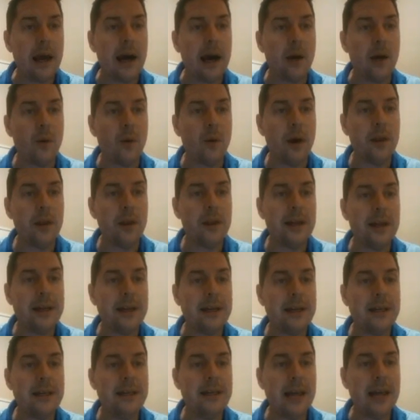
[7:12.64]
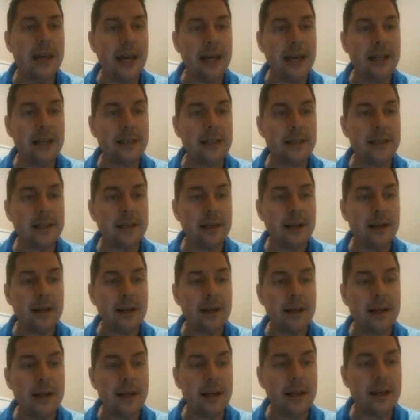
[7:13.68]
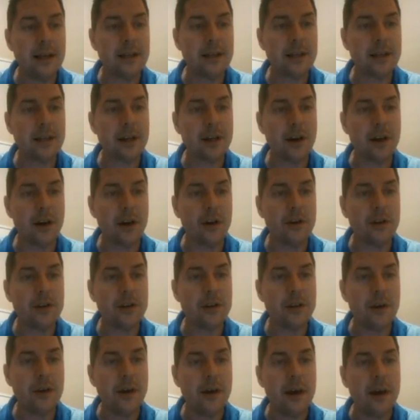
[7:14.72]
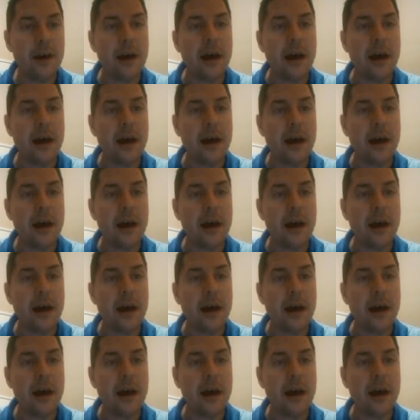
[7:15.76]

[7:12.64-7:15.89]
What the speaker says: I want the dates that this occurs,